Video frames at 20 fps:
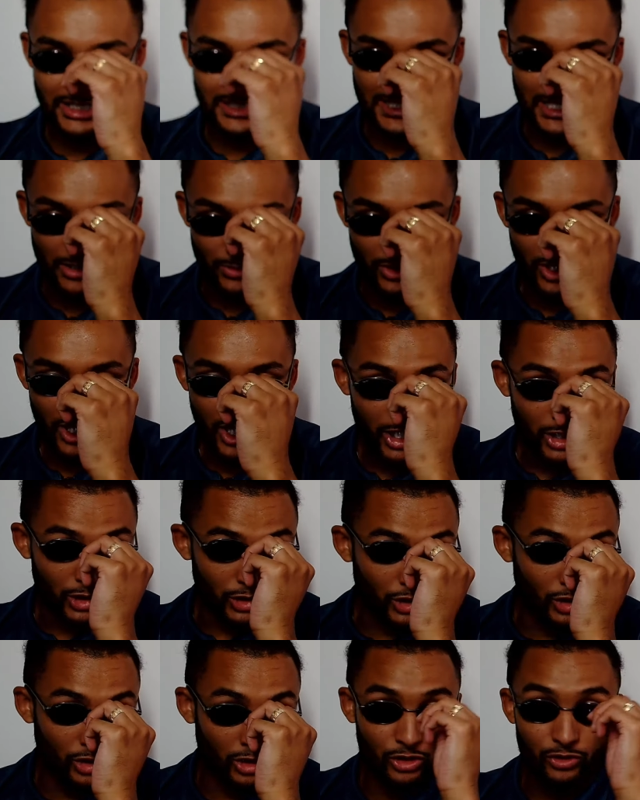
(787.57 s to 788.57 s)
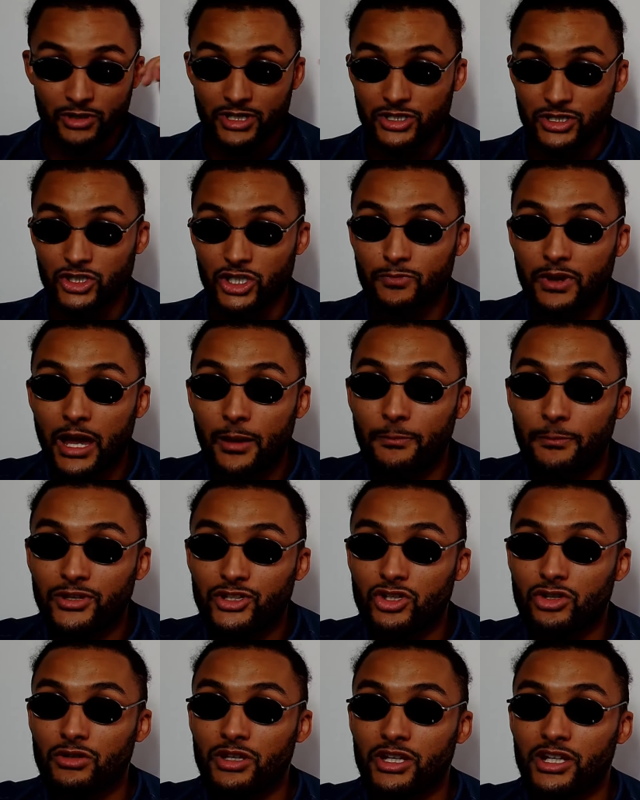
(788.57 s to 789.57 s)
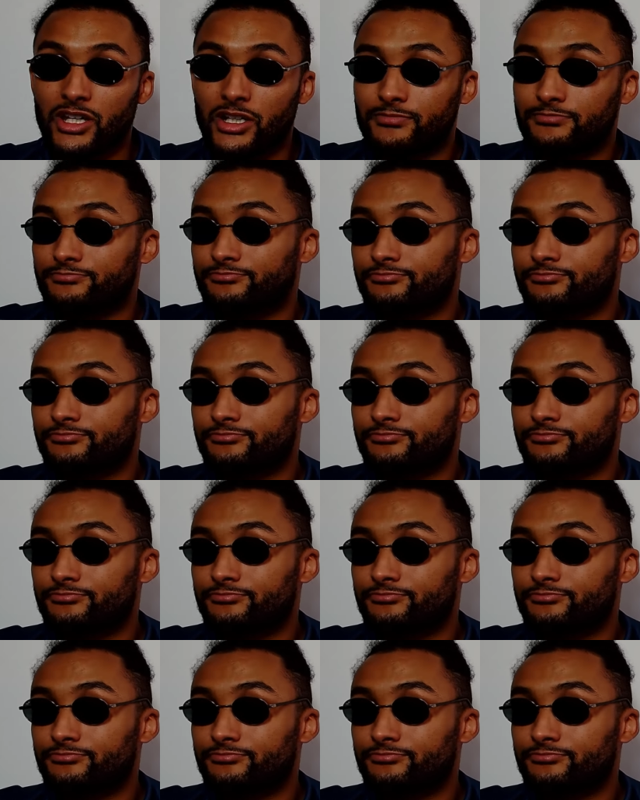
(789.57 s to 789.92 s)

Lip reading: down. You got Chris Eubambi Jr.